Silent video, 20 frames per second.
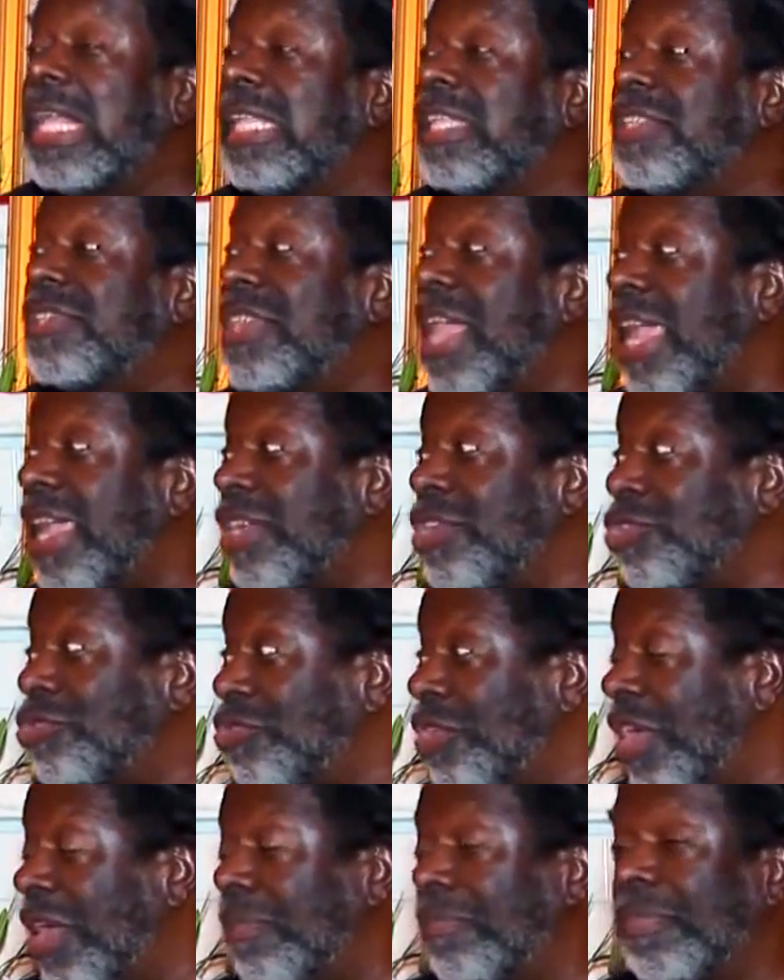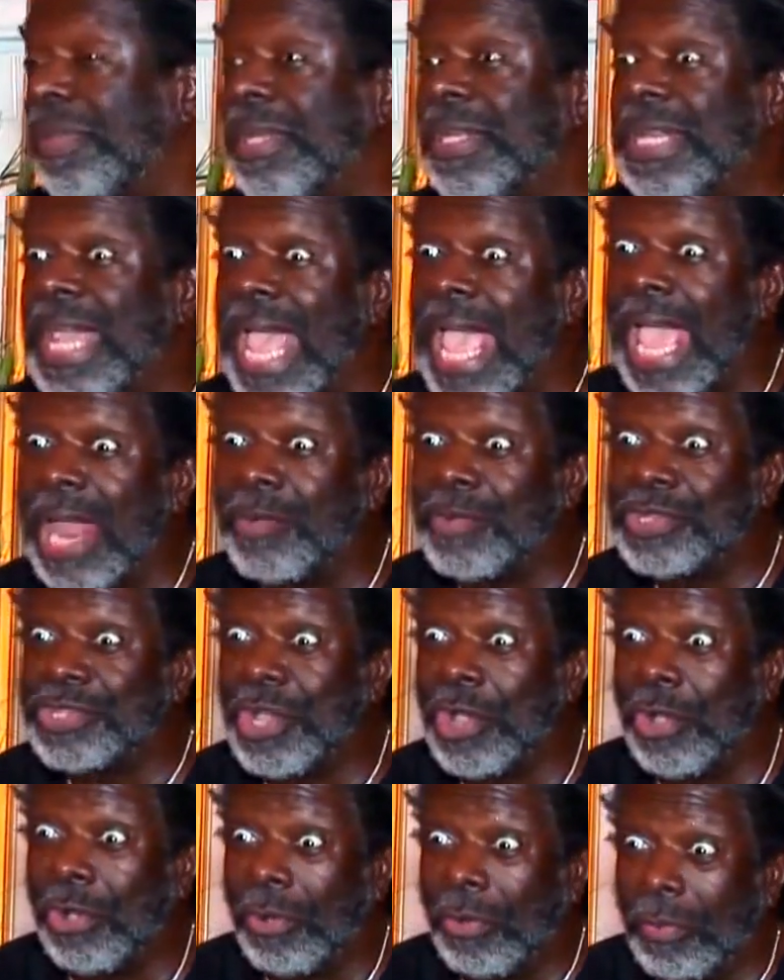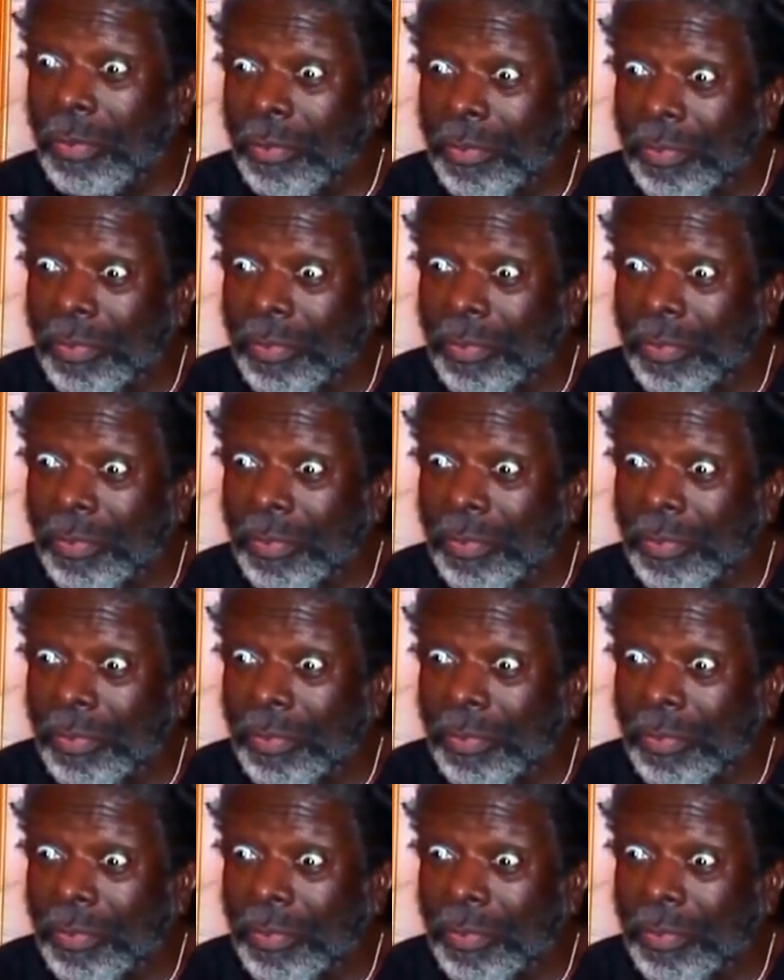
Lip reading: Second trip, Dad was home,